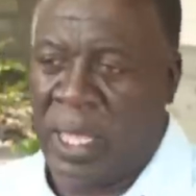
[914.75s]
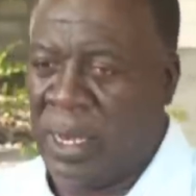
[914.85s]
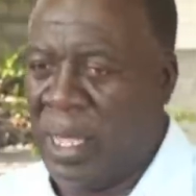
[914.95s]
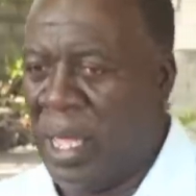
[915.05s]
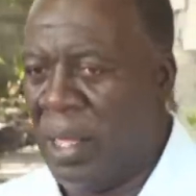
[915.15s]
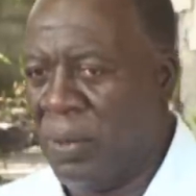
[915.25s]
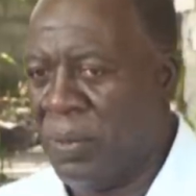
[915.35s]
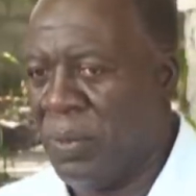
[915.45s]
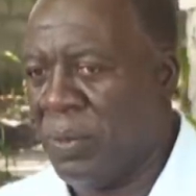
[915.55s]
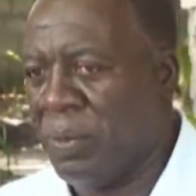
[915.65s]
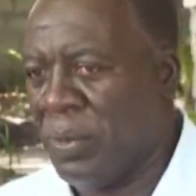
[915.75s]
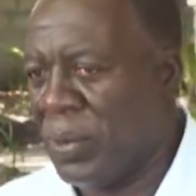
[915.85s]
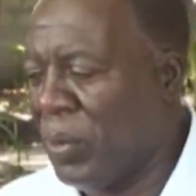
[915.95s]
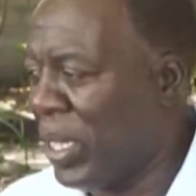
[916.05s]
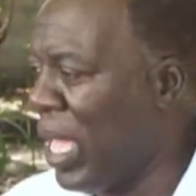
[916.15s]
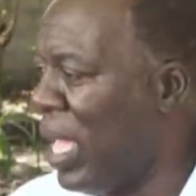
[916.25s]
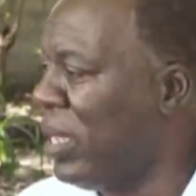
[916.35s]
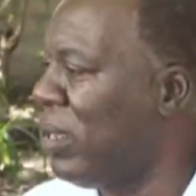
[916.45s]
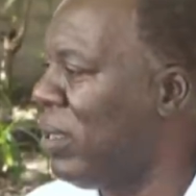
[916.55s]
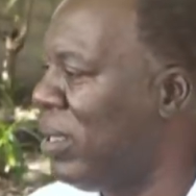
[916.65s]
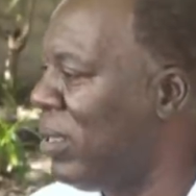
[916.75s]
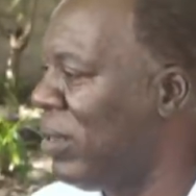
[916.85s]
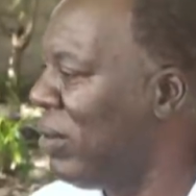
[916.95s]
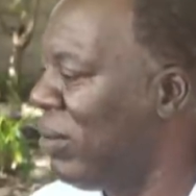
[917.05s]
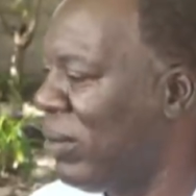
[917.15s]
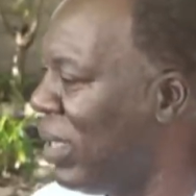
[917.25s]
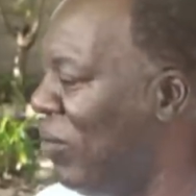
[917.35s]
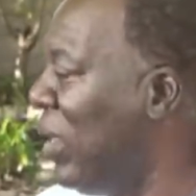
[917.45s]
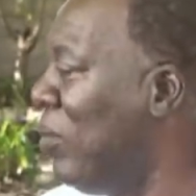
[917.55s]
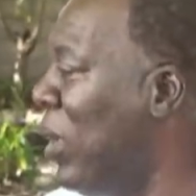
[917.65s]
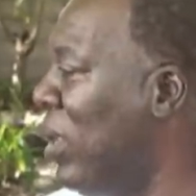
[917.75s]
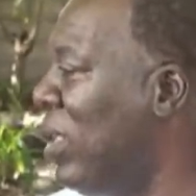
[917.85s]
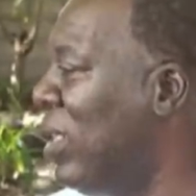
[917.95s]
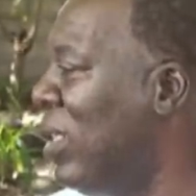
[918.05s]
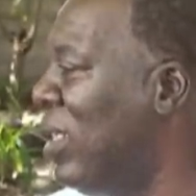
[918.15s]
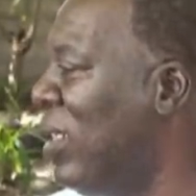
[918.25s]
And uh, we can't give anybody.